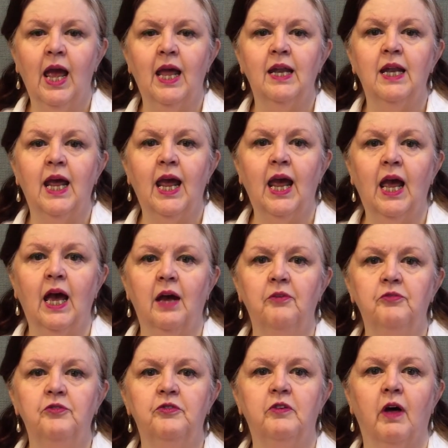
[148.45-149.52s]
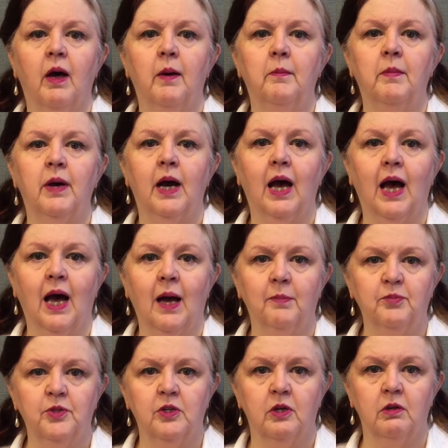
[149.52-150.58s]
And have some
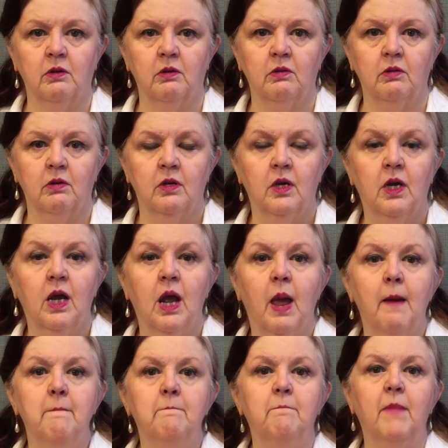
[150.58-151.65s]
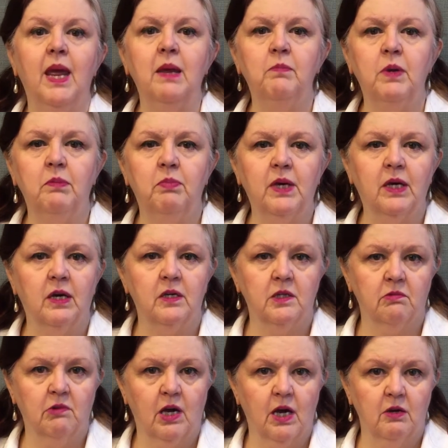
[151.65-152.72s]
options. Maybe
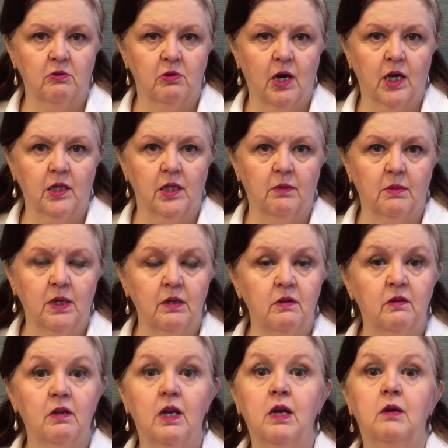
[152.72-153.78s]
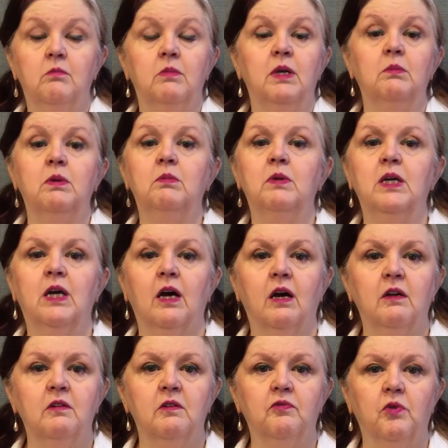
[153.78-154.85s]
because of contract limits, maybe
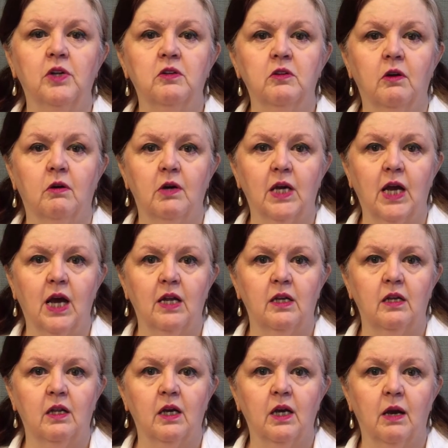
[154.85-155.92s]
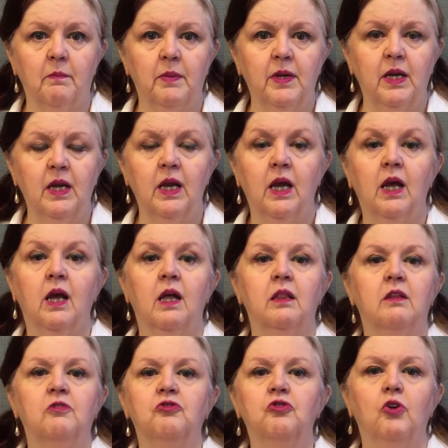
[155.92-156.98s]
because of what's going on in the company,
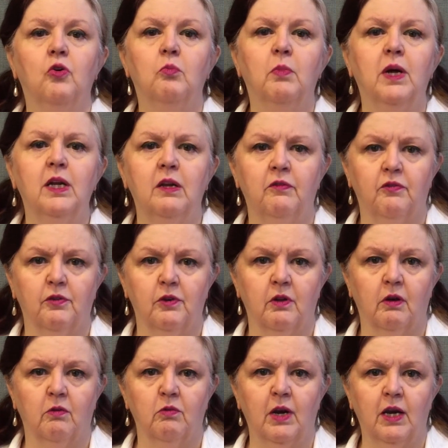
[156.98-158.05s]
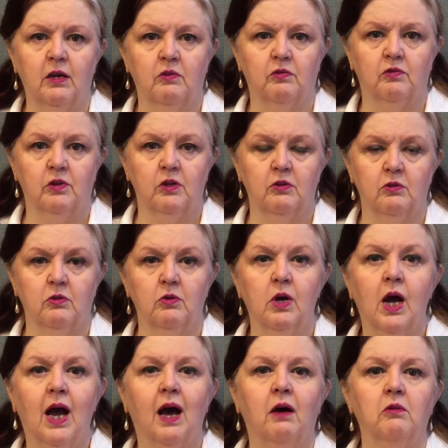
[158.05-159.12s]
there's no money for the raise for
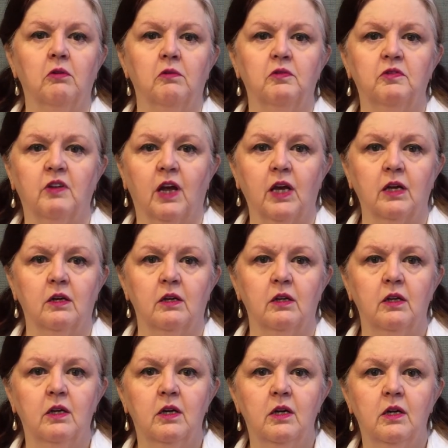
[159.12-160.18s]
you out of cycle.